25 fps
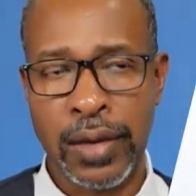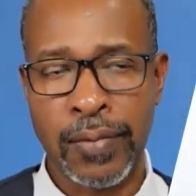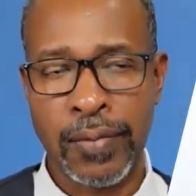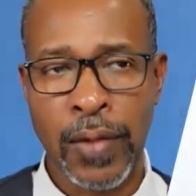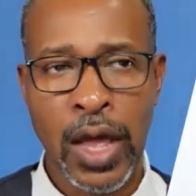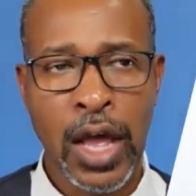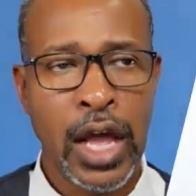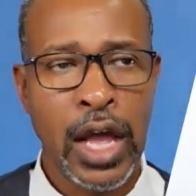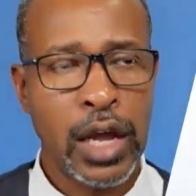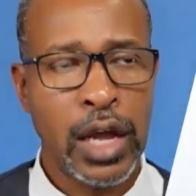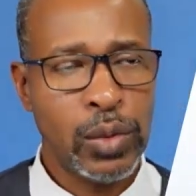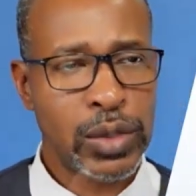
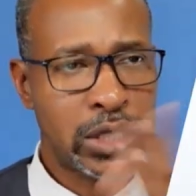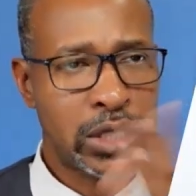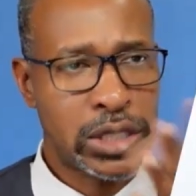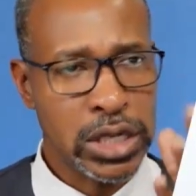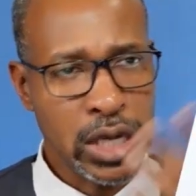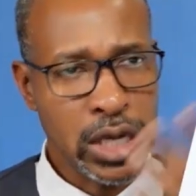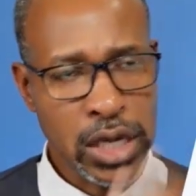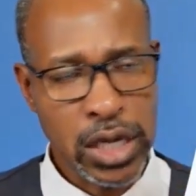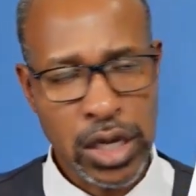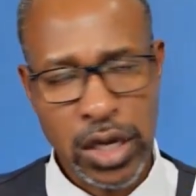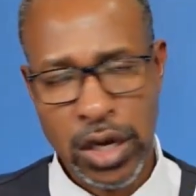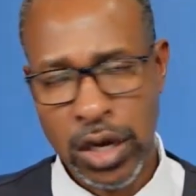And we see
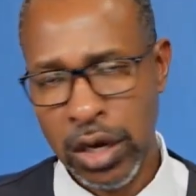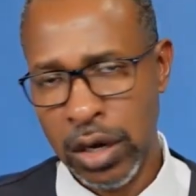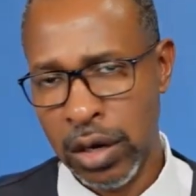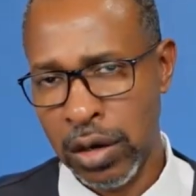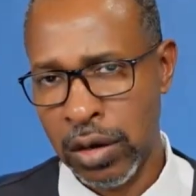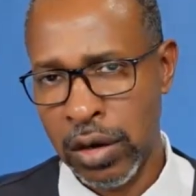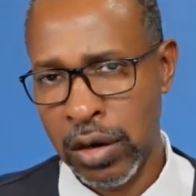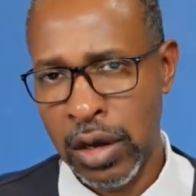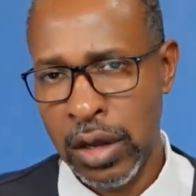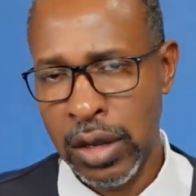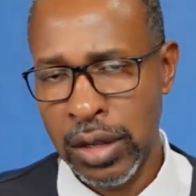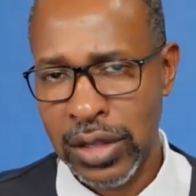here
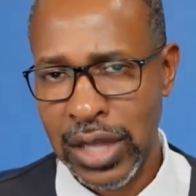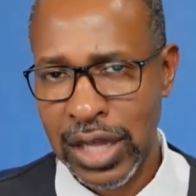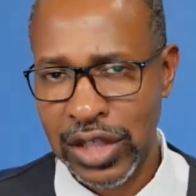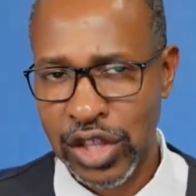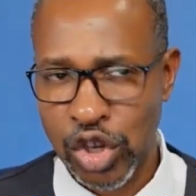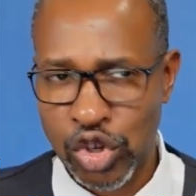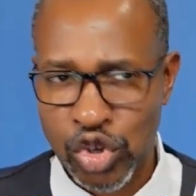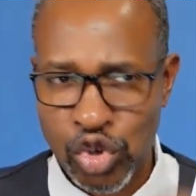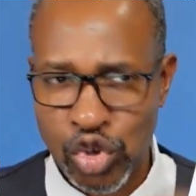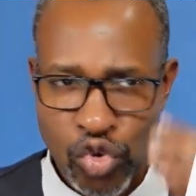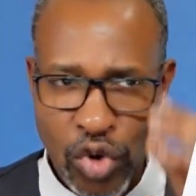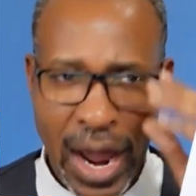that the
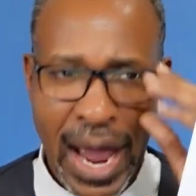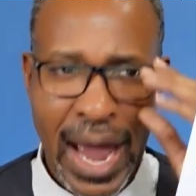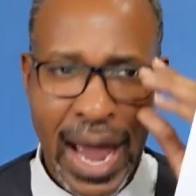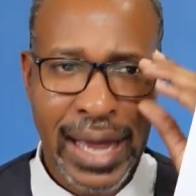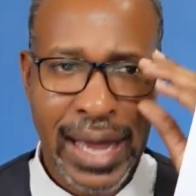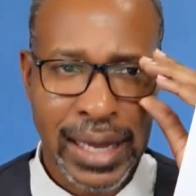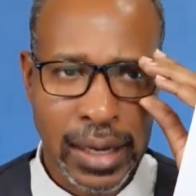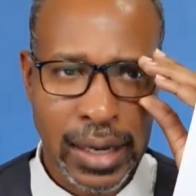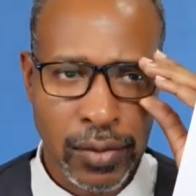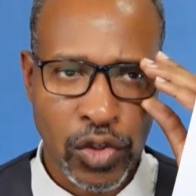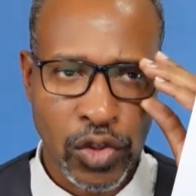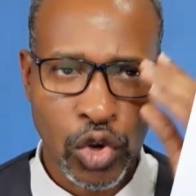dragon,
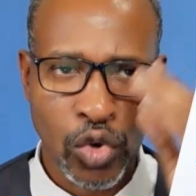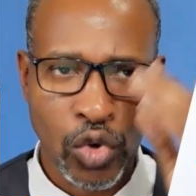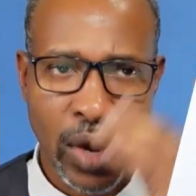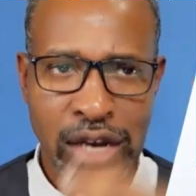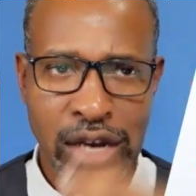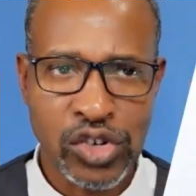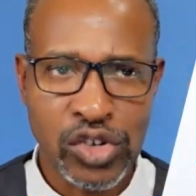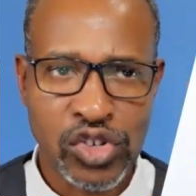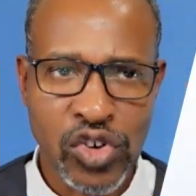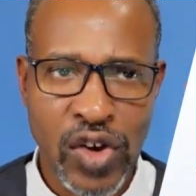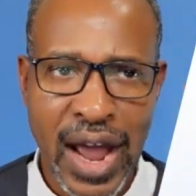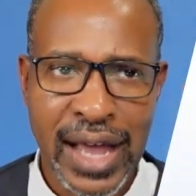the great
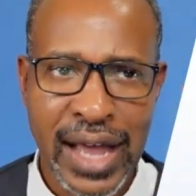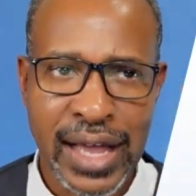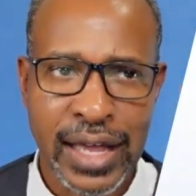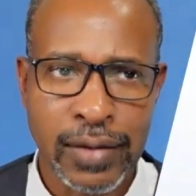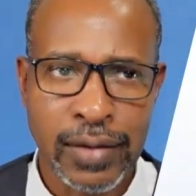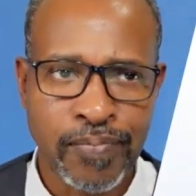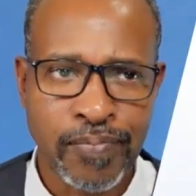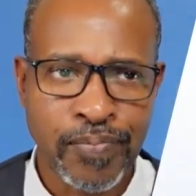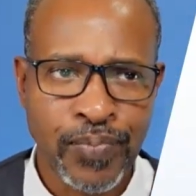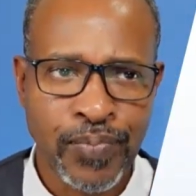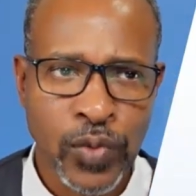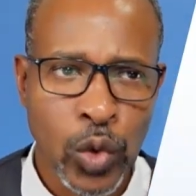dragon,
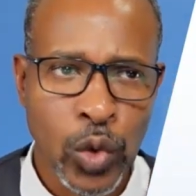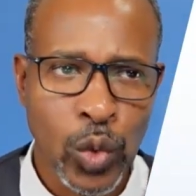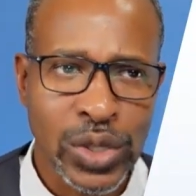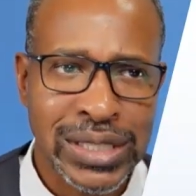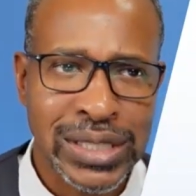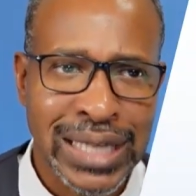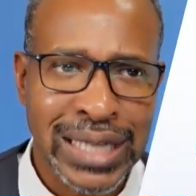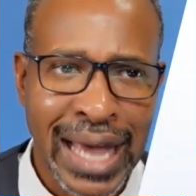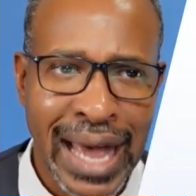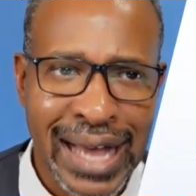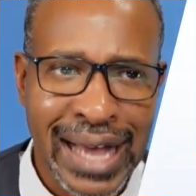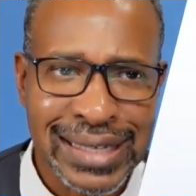was
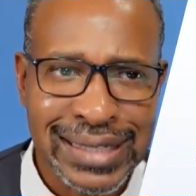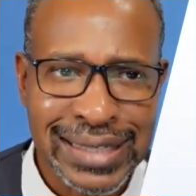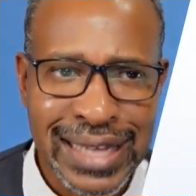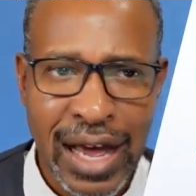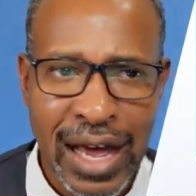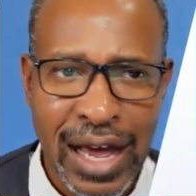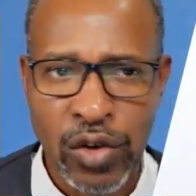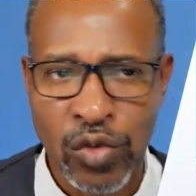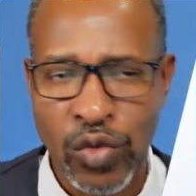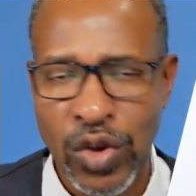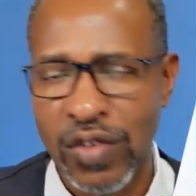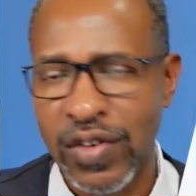cast out in
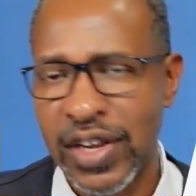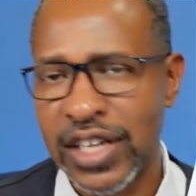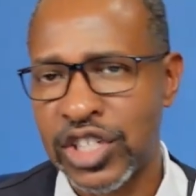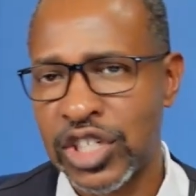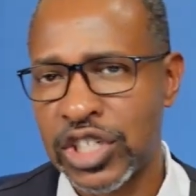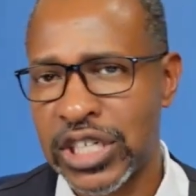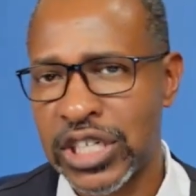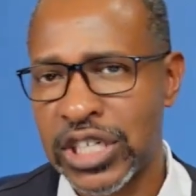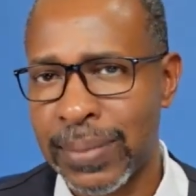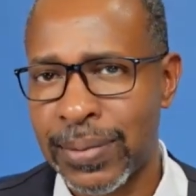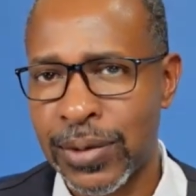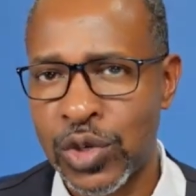Revelation
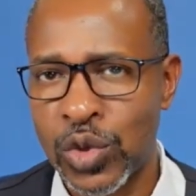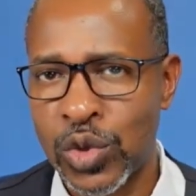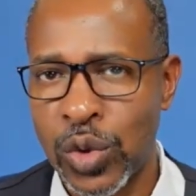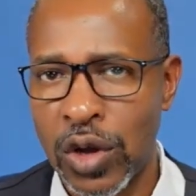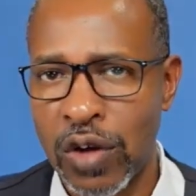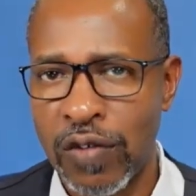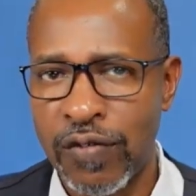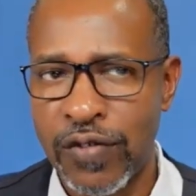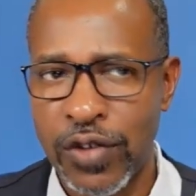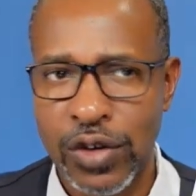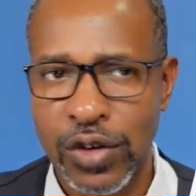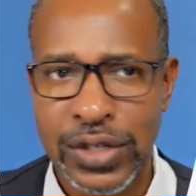chapter 12,
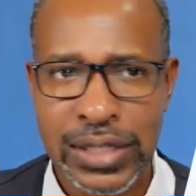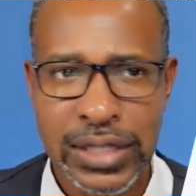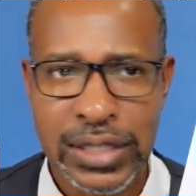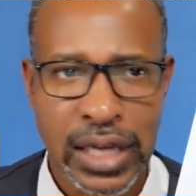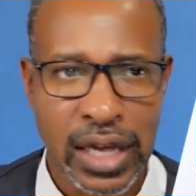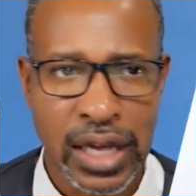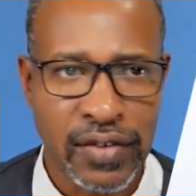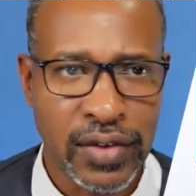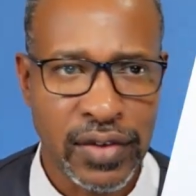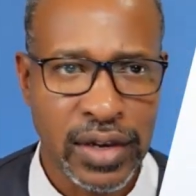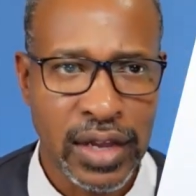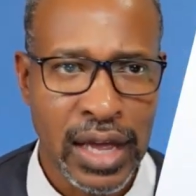verse 7.